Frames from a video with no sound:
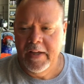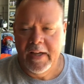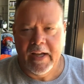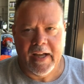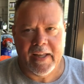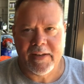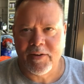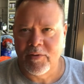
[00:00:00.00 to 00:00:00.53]

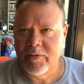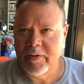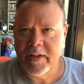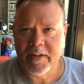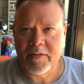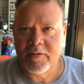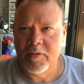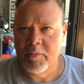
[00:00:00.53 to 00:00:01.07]
I don't
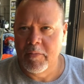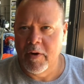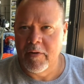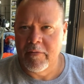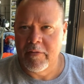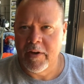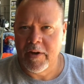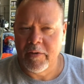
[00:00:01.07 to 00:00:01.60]
get too
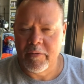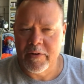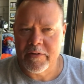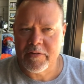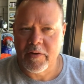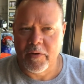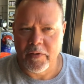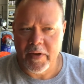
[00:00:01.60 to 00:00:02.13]
motivated when
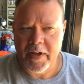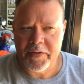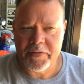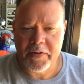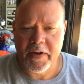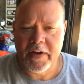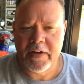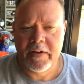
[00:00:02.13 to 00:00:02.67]
it's cold
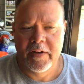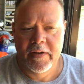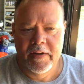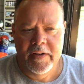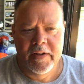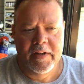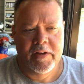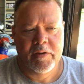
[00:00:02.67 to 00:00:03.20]
outside.
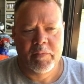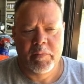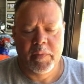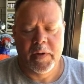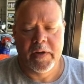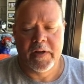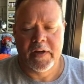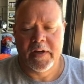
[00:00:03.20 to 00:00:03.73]

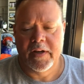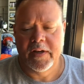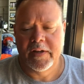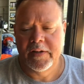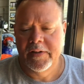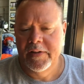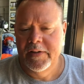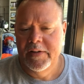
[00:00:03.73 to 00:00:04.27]
But
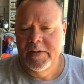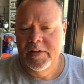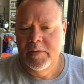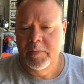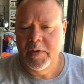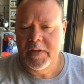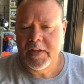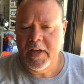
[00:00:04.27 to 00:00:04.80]

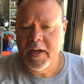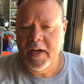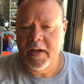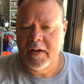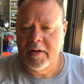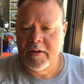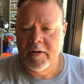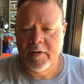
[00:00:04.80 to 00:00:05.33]

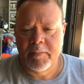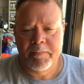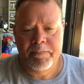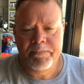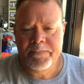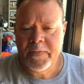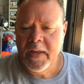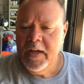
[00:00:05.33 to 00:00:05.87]
yeah,
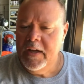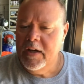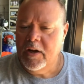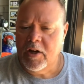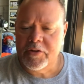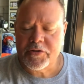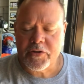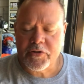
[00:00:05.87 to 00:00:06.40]

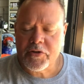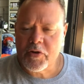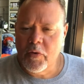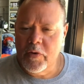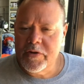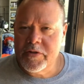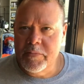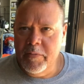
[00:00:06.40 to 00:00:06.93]
also
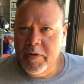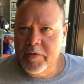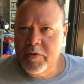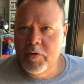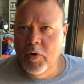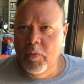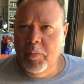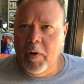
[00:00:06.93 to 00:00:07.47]
scored some other
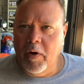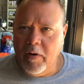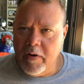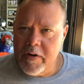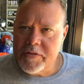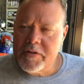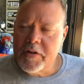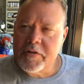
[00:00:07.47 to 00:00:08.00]
cool
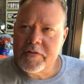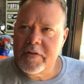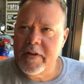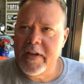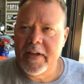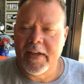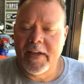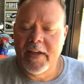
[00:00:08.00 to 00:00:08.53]
parts
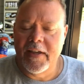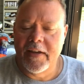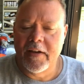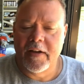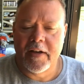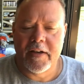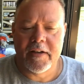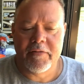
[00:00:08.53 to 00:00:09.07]
yesterday. Again,
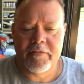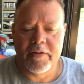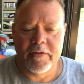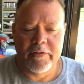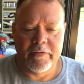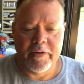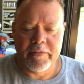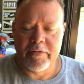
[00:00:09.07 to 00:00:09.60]
if
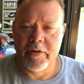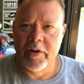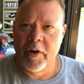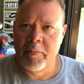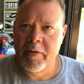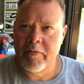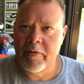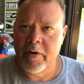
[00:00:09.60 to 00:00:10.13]
you know
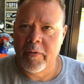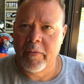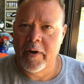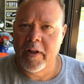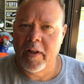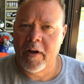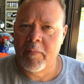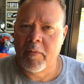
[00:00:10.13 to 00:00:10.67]
me very
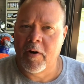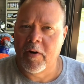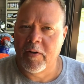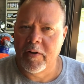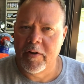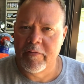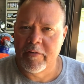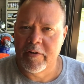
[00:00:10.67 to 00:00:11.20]
well, I'm all
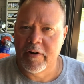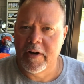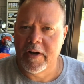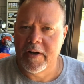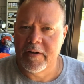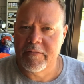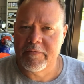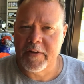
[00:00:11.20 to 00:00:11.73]
over
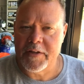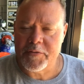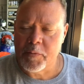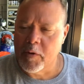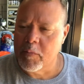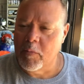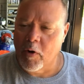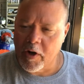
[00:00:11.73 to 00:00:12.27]

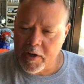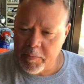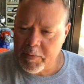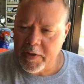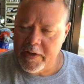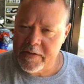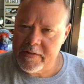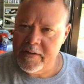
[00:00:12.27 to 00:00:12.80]
Facebook
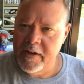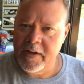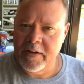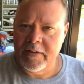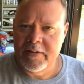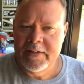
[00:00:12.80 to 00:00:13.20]
Marketplace now.